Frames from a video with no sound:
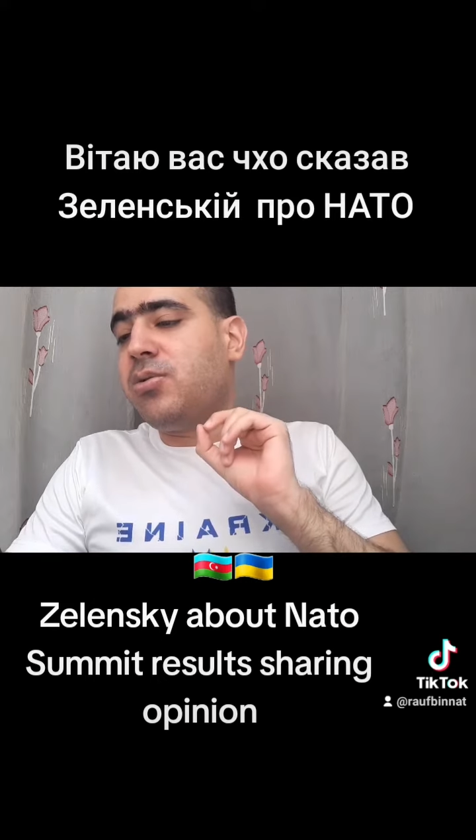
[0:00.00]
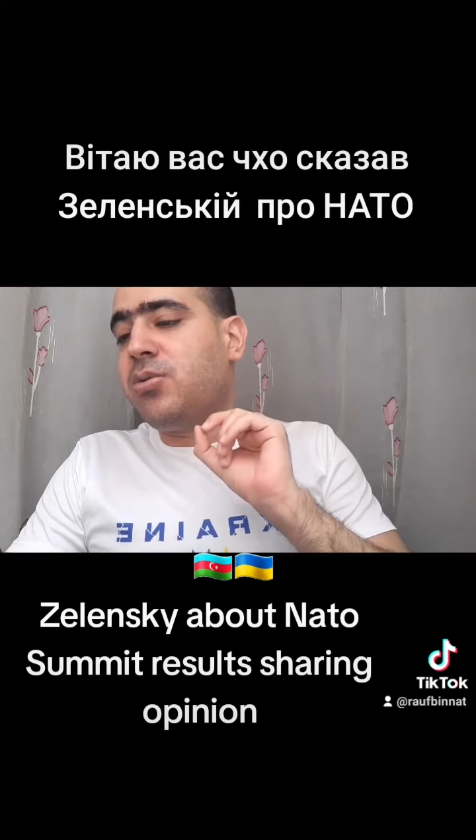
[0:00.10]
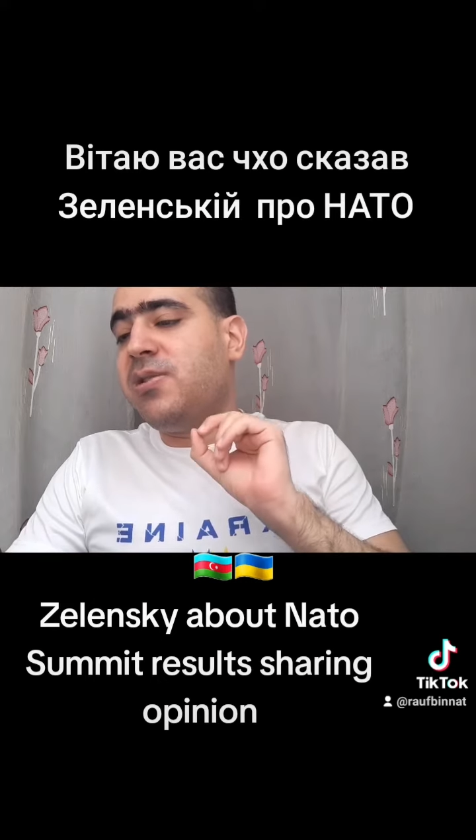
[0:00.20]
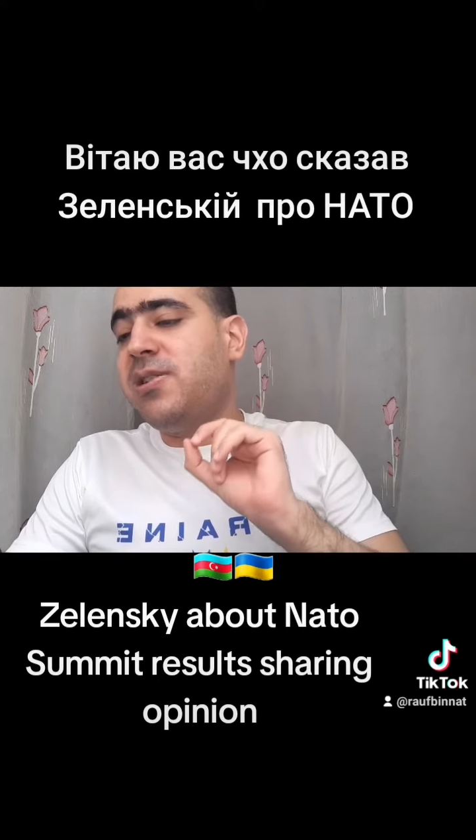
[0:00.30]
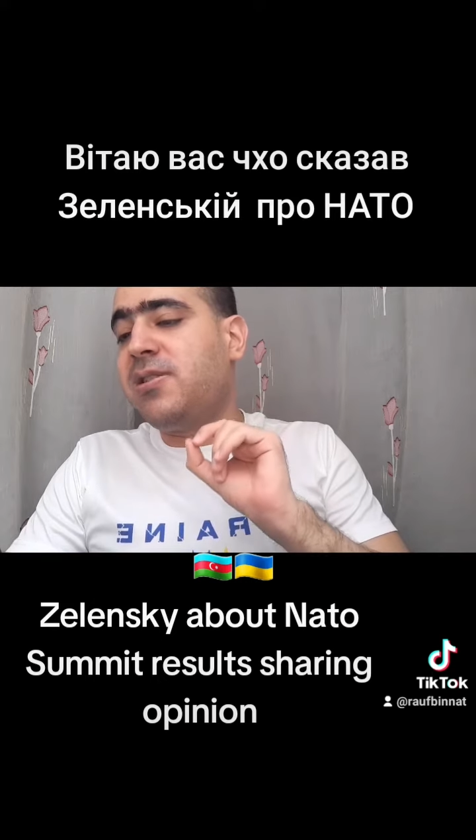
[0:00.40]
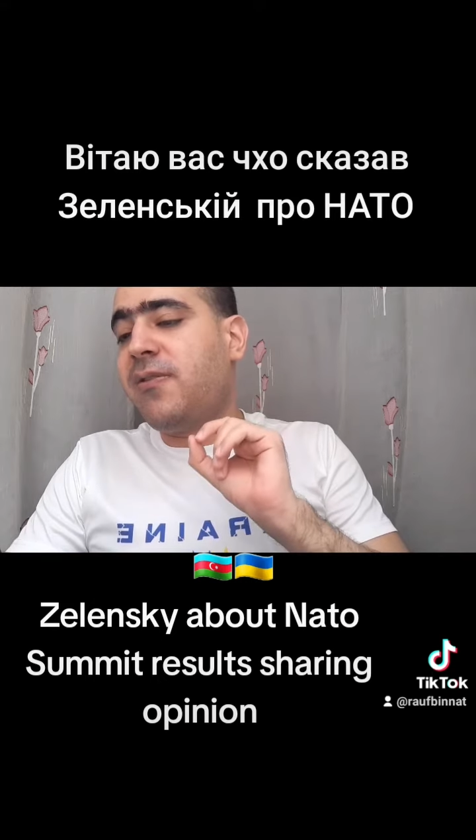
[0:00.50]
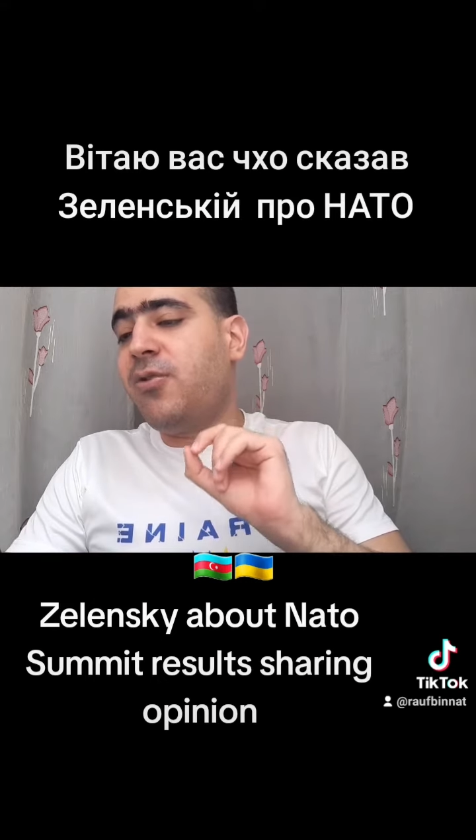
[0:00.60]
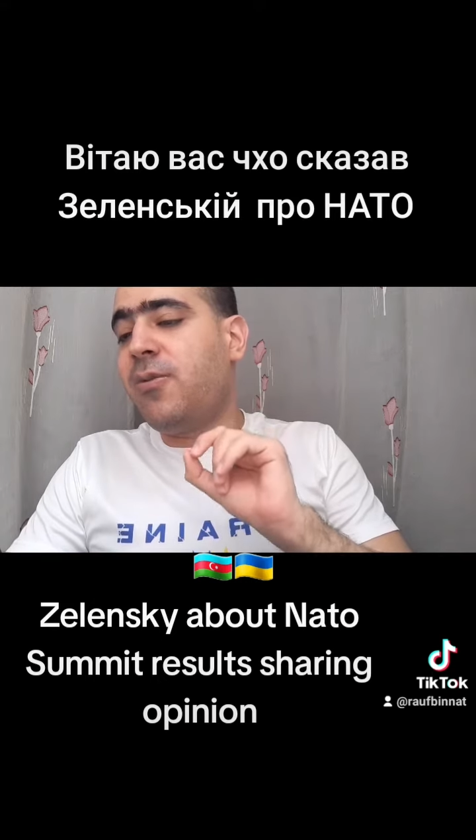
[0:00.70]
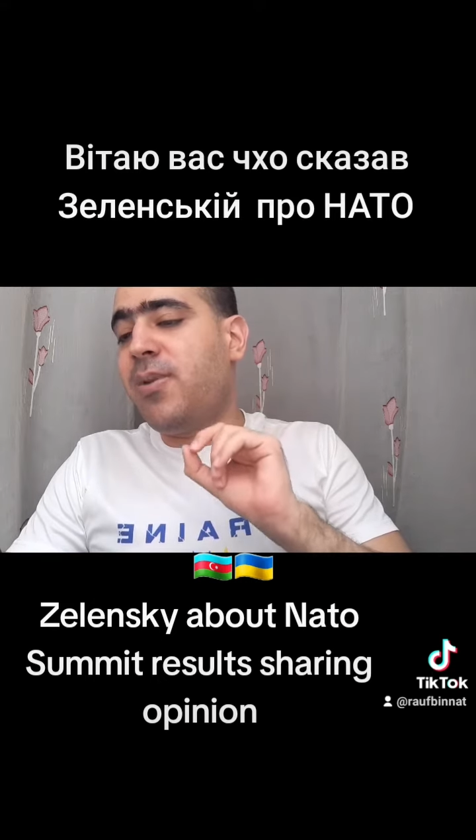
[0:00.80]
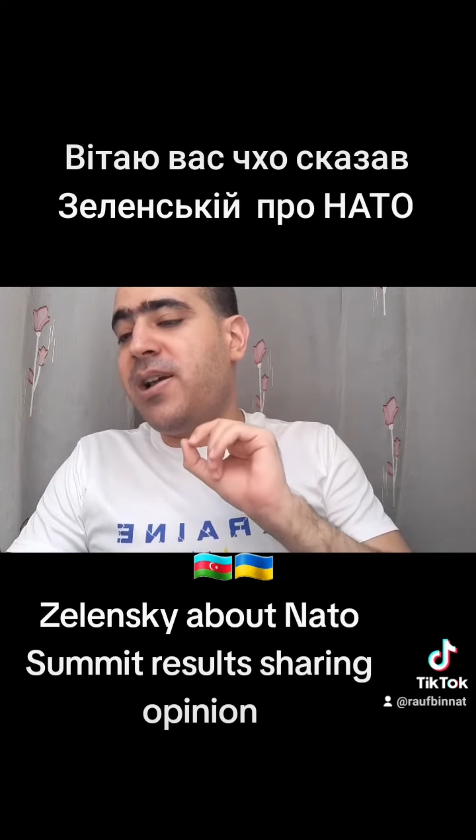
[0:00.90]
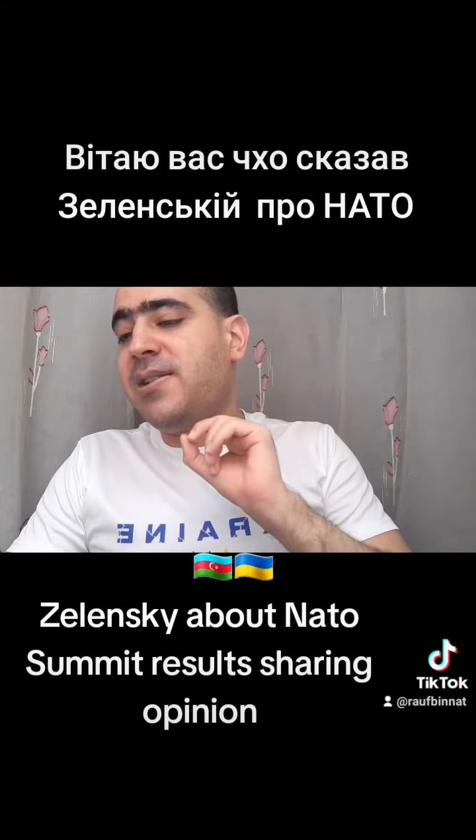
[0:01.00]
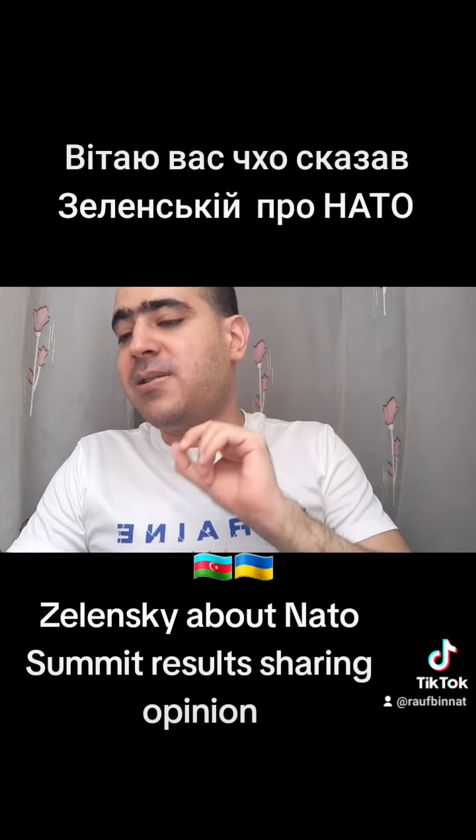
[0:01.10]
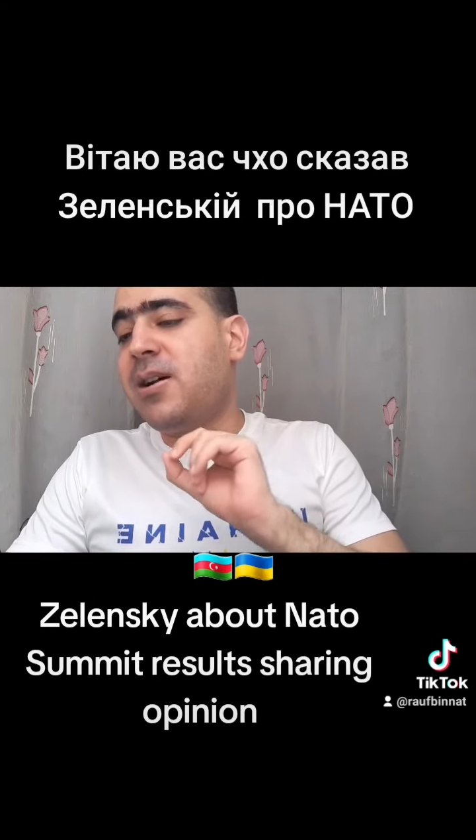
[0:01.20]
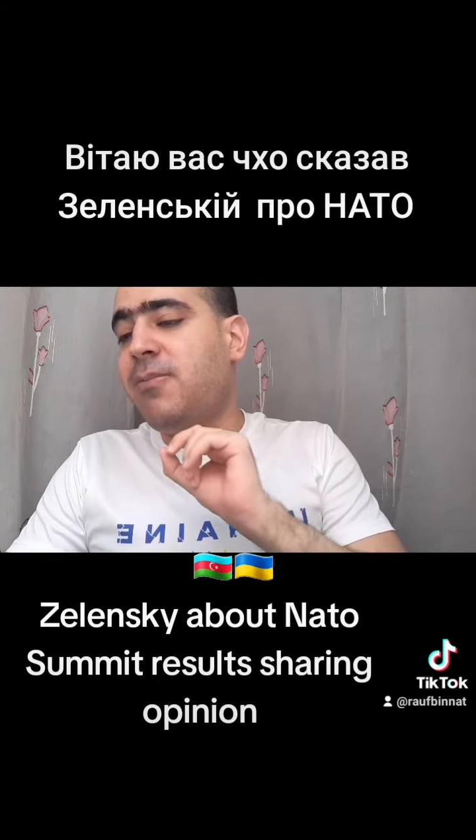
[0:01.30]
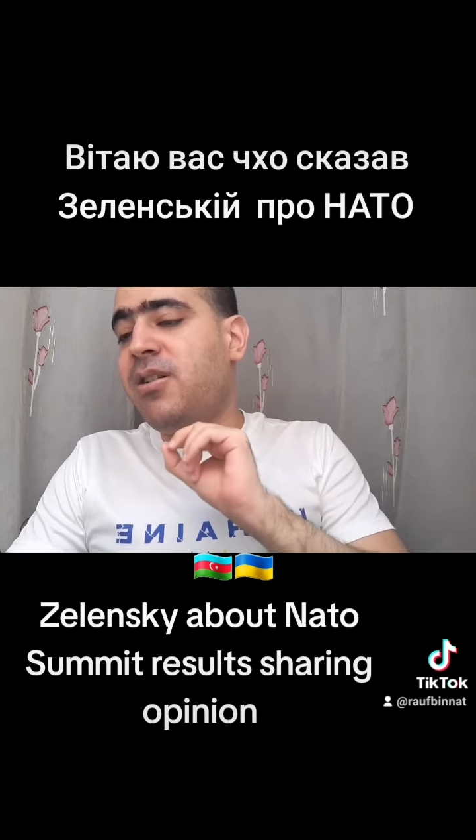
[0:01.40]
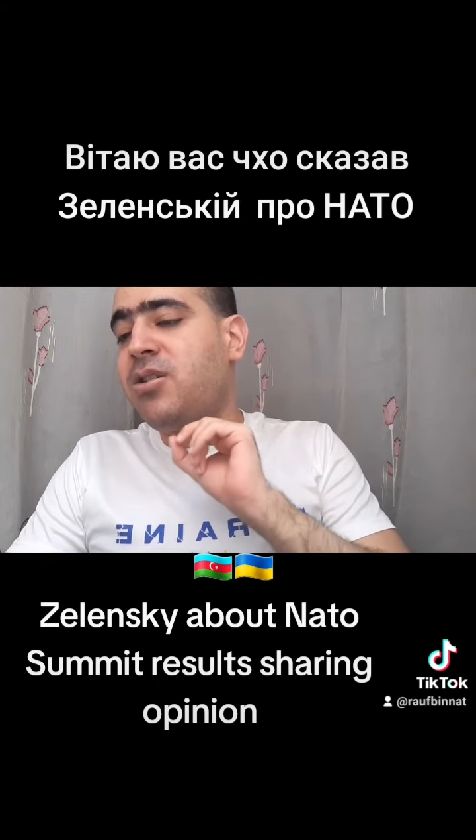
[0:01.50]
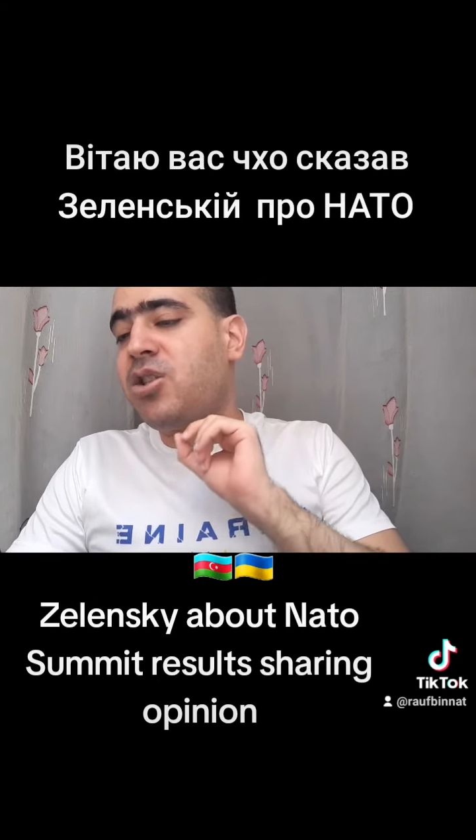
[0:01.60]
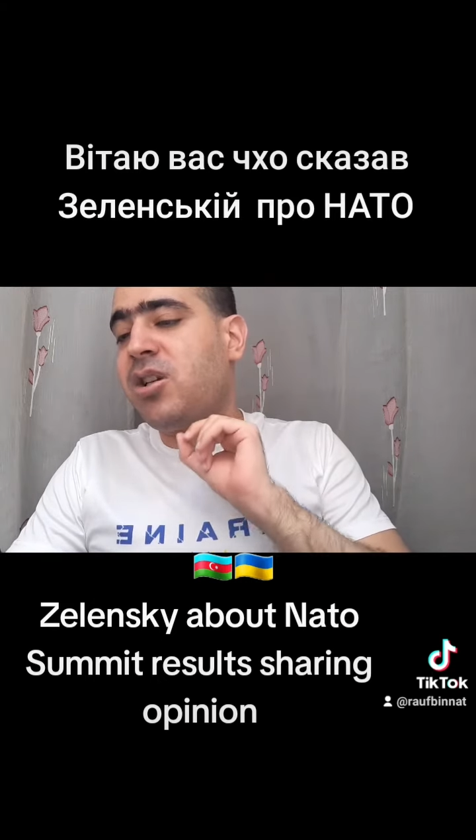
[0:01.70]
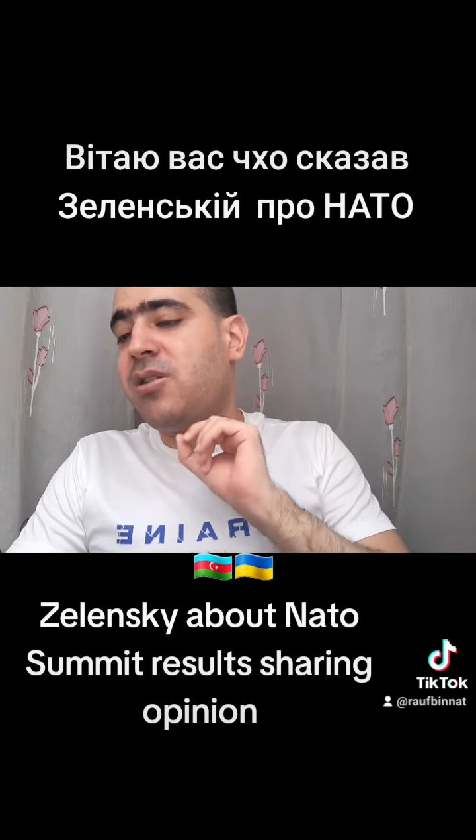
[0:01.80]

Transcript: to this war by establishing